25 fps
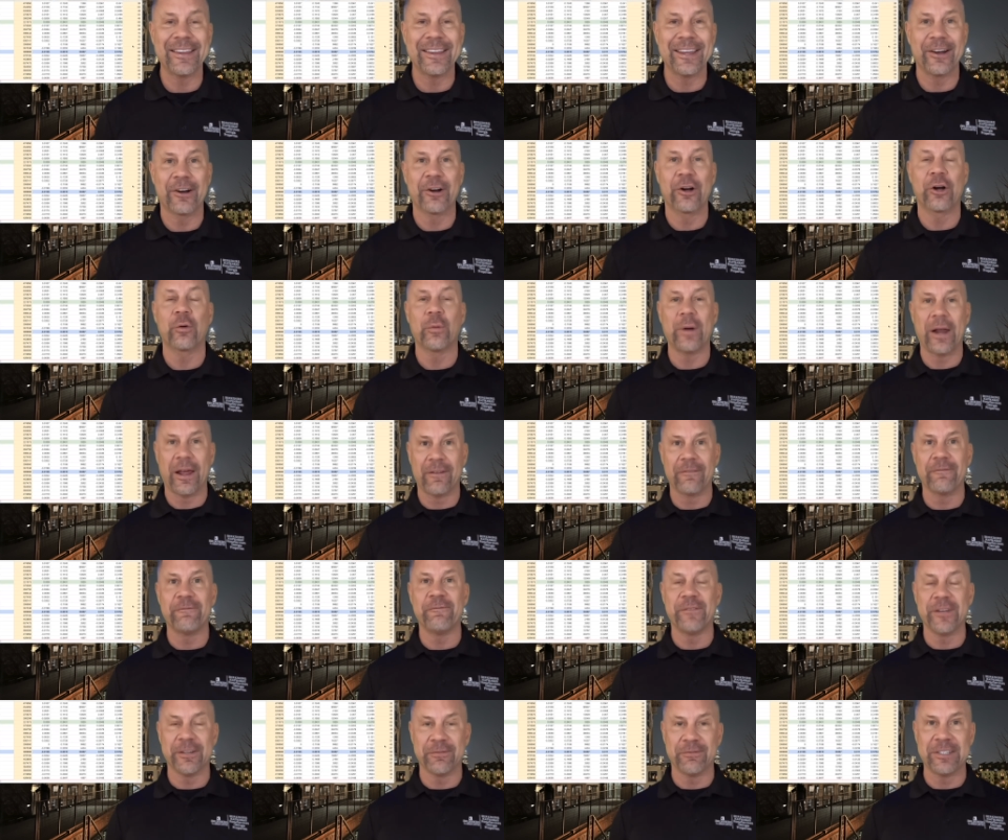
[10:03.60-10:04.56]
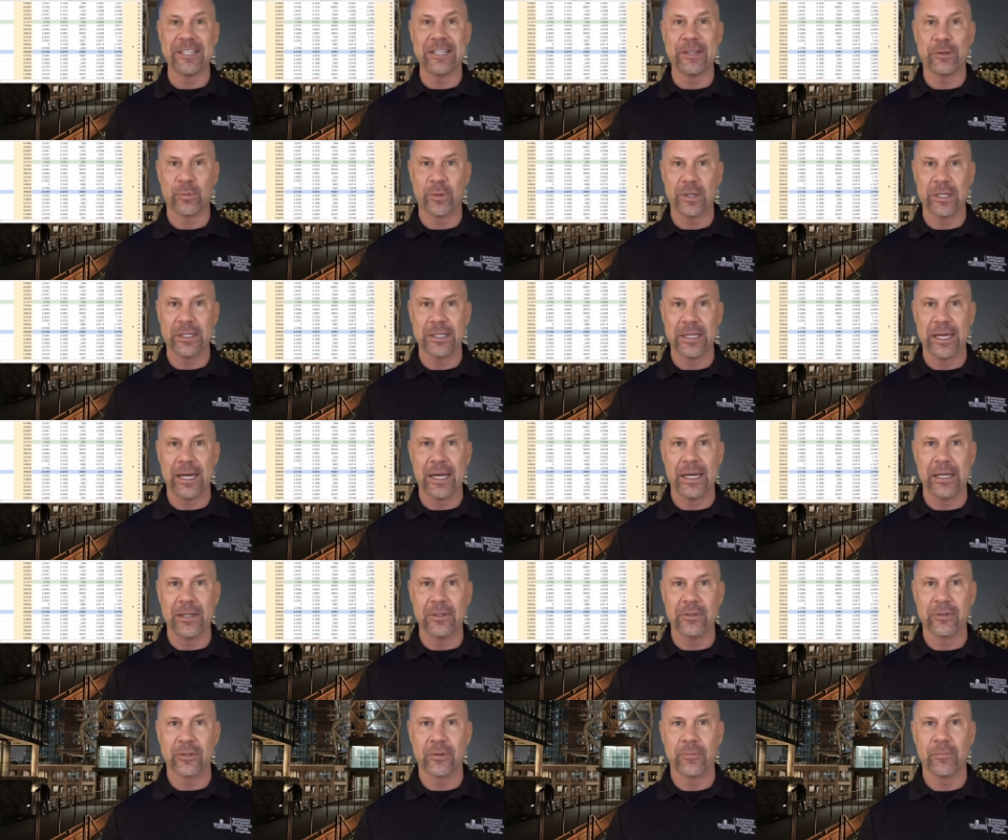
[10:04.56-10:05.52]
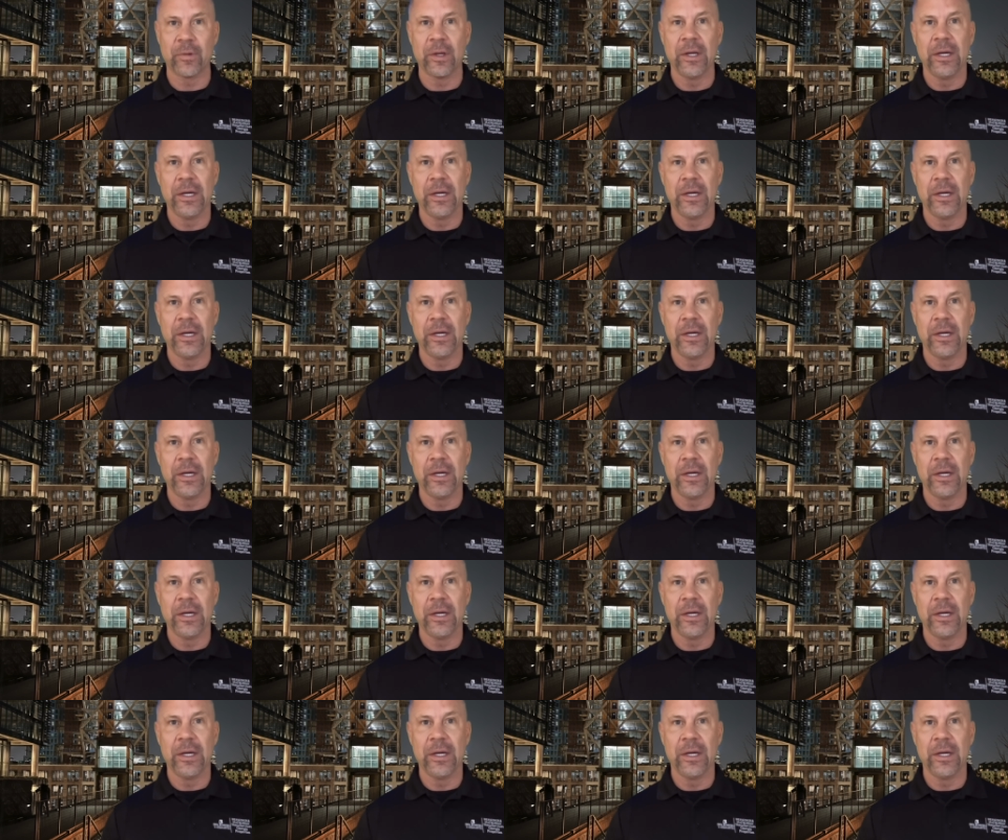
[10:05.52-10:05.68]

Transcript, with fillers: there around 53 days.